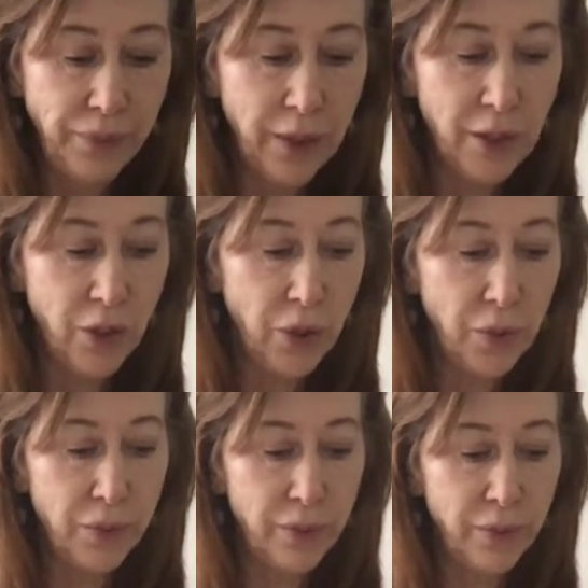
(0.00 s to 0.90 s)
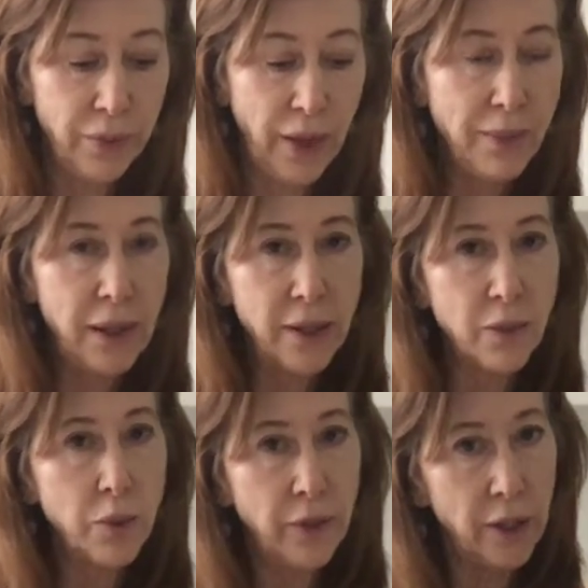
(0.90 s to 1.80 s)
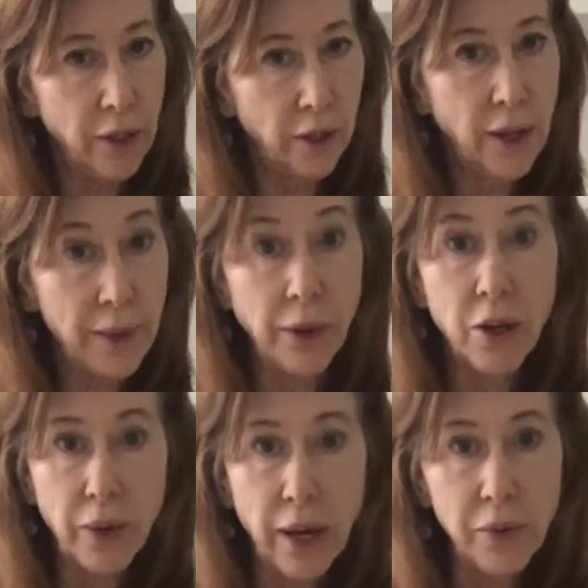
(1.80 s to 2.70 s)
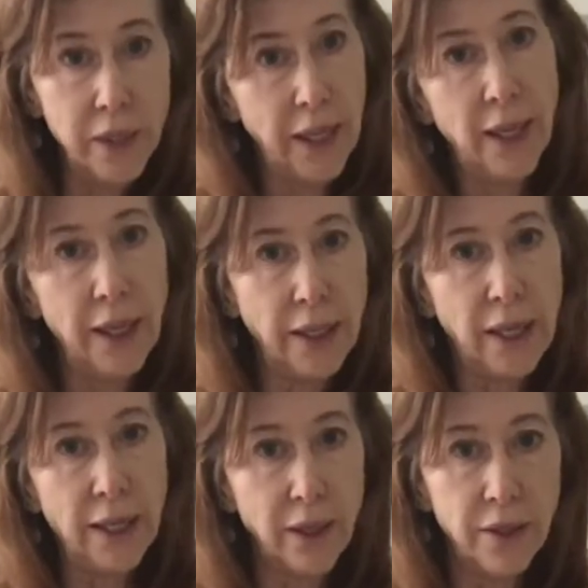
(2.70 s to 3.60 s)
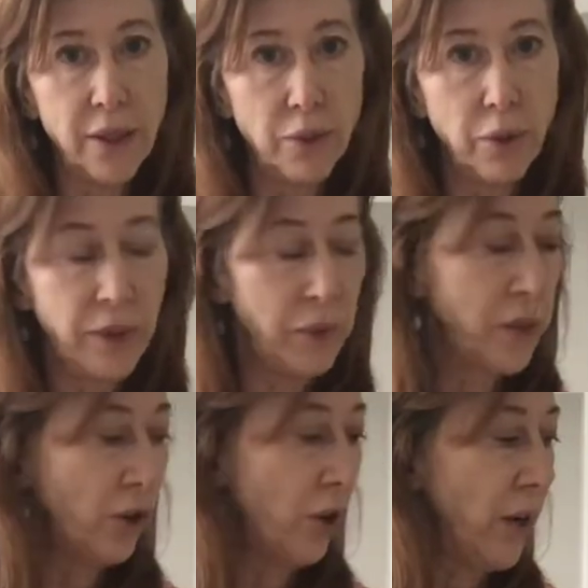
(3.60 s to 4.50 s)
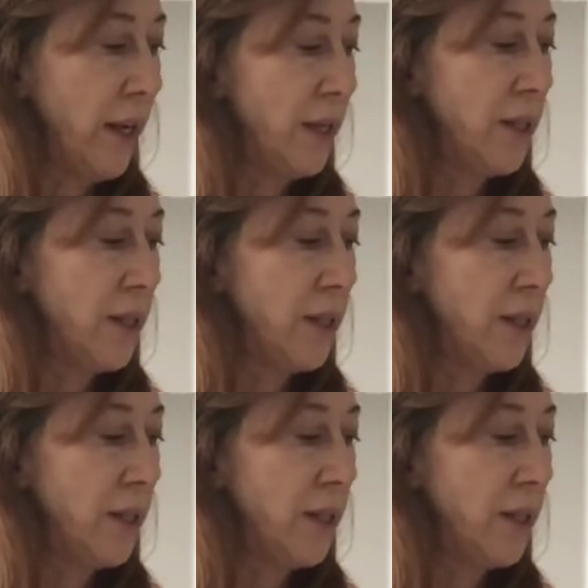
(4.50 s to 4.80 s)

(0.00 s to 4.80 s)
So they made this movie a long time ago when I was a kid, and I thought this movie was great.